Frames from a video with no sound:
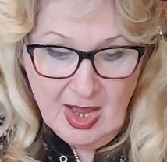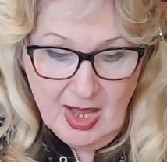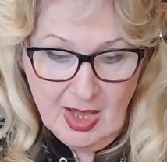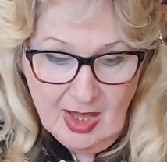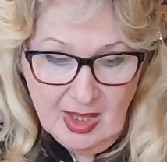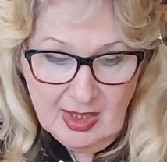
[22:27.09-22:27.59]

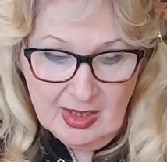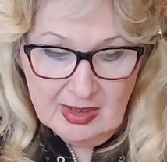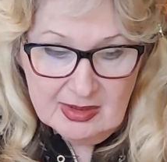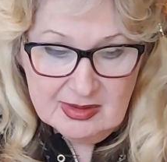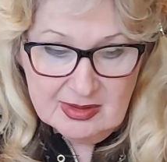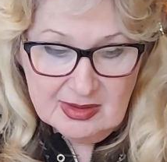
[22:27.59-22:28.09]

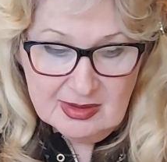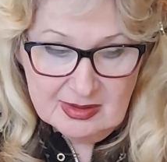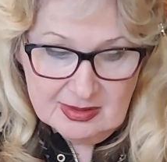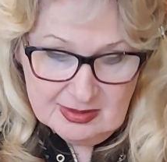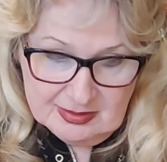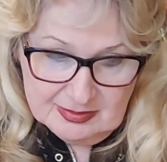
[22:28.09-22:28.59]
And
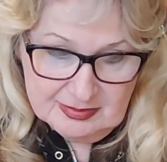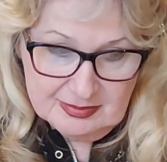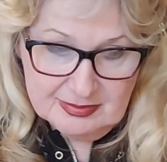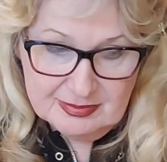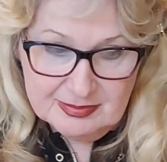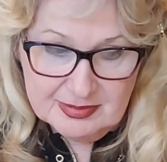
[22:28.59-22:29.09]

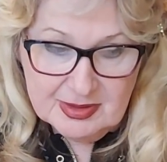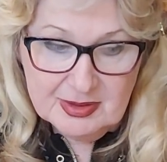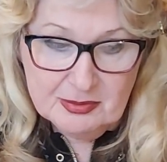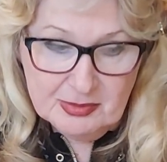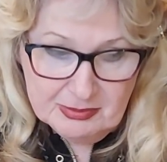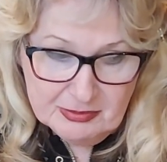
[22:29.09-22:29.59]
he
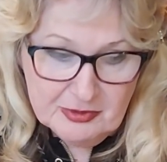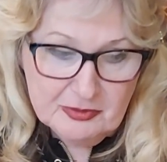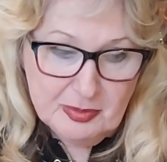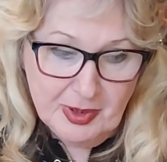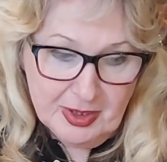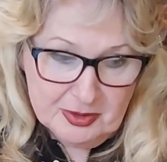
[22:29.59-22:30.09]

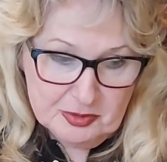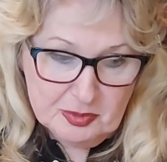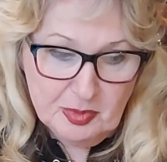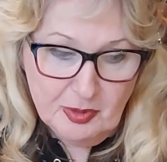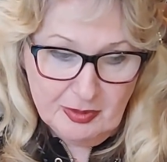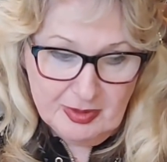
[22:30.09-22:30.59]
moved back to
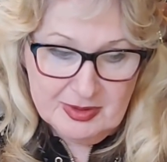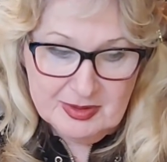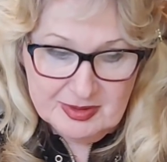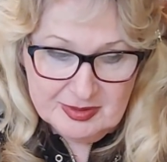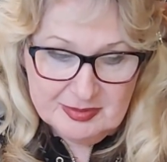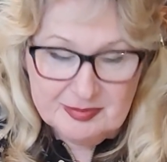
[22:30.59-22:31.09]

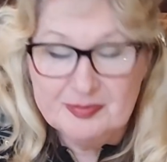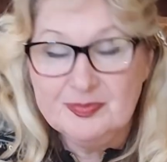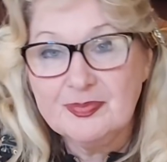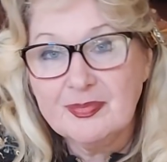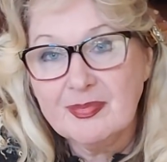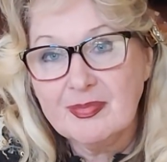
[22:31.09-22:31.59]
Poland.
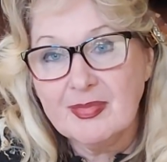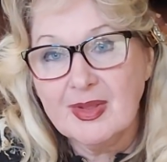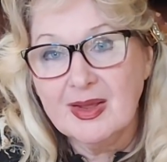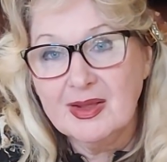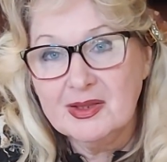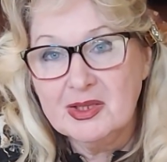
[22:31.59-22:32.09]

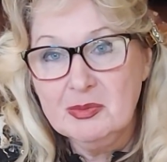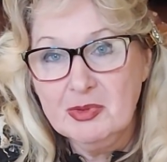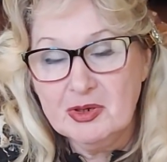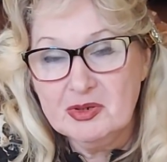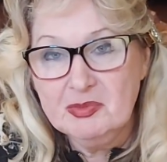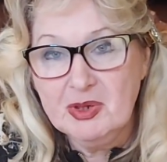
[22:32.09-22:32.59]
And he
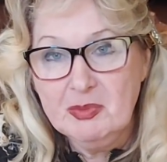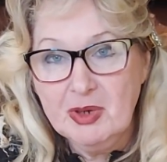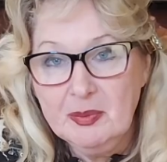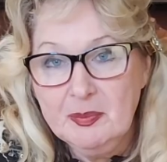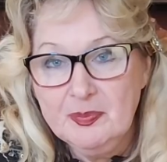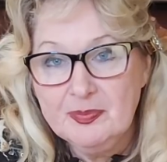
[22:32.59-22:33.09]
married my
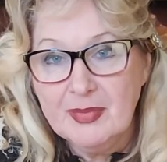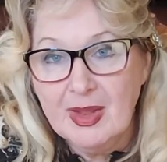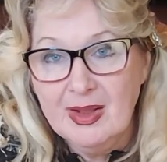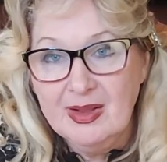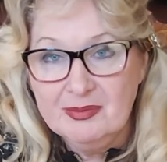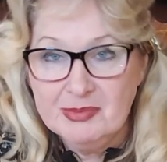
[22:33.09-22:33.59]
mom,
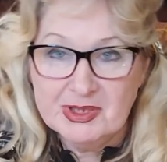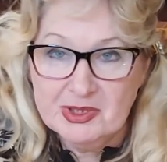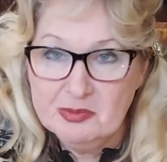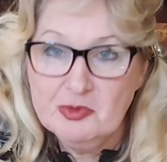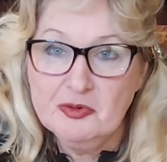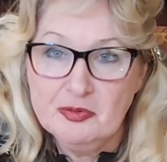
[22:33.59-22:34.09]
but
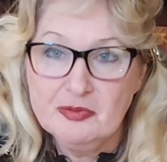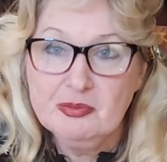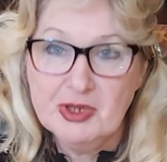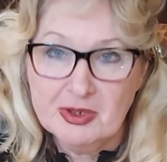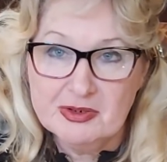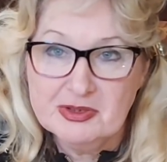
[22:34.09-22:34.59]
he moved
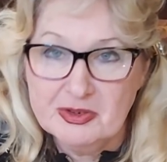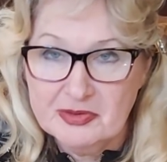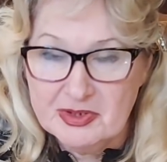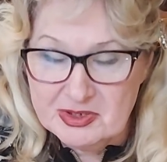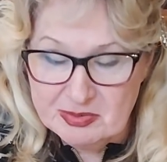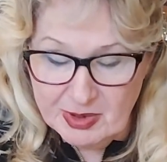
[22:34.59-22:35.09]
because of
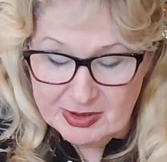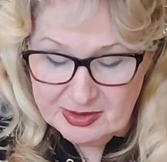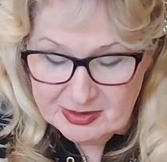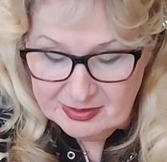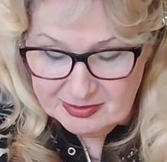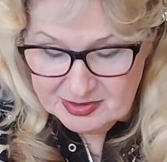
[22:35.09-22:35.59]
his
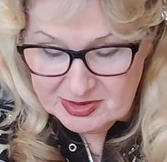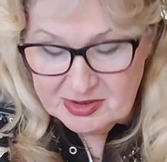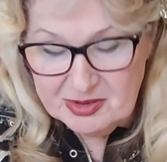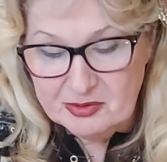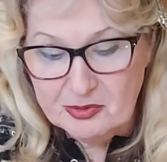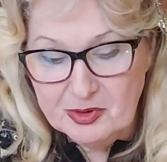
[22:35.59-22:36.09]
mother. She
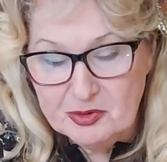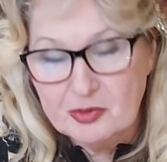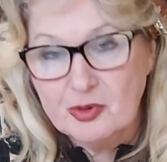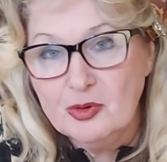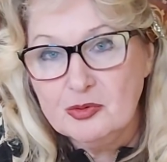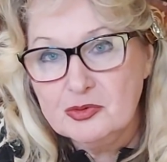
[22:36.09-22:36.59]
didn't want to
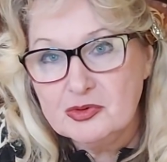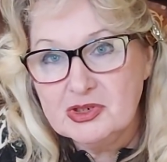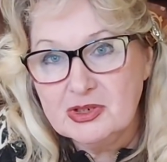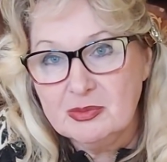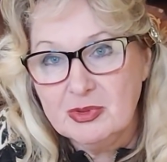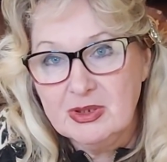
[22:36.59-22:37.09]
go to
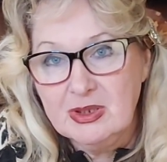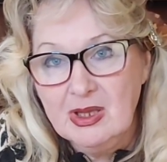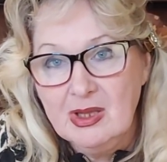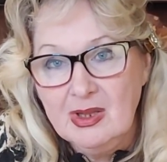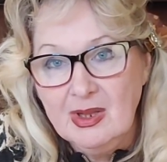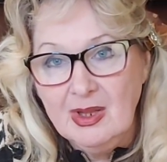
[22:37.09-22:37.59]
Germany.
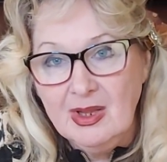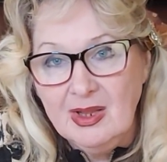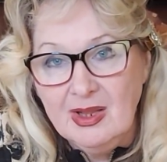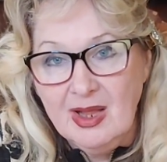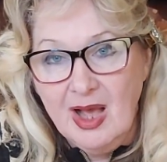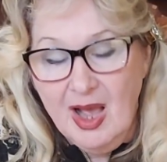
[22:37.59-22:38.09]

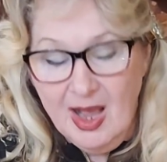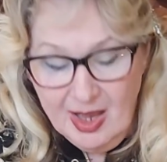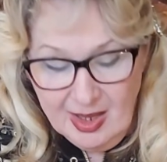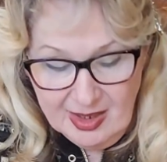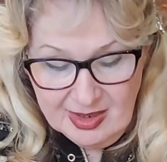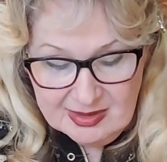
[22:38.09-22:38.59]

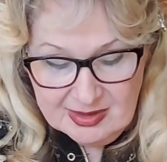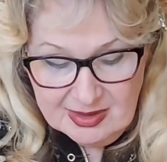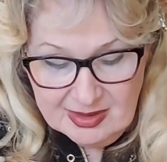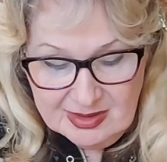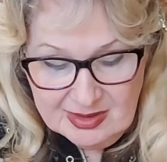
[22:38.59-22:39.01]
And